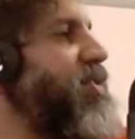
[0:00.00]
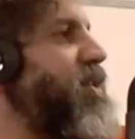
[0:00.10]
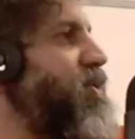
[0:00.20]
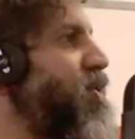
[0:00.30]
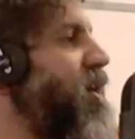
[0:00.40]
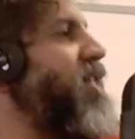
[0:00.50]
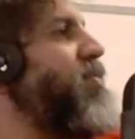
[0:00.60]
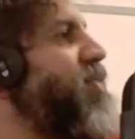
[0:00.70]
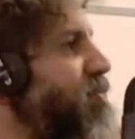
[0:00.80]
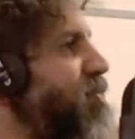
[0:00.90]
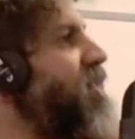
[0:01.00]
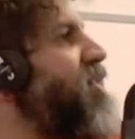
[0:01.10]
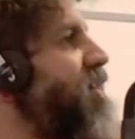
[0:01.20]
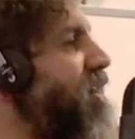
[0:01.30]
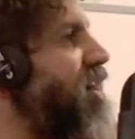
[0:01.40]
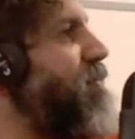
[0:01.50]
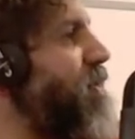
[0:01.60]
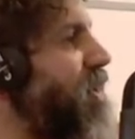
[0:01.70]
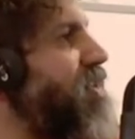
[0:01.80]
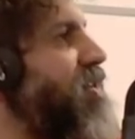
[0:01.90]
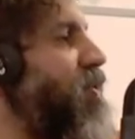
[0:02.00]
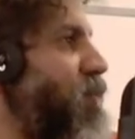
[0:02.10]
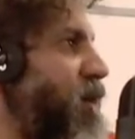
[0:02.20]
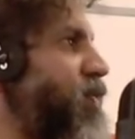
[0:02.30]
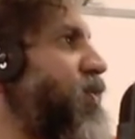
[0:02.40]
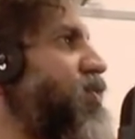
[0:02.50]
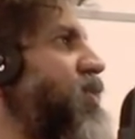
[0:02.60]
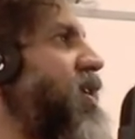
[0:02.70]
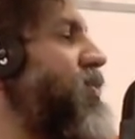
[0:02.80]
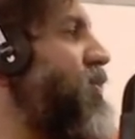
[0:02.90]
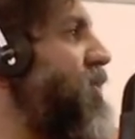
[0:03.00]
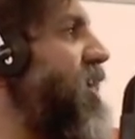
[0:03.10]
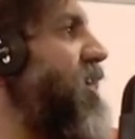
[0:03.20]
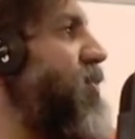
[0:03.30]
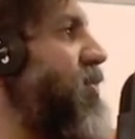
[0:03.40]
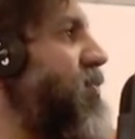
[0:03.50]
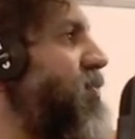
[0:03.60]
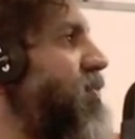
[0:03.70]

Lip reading: then you help them building it up, and that's a way for you to become sustainable.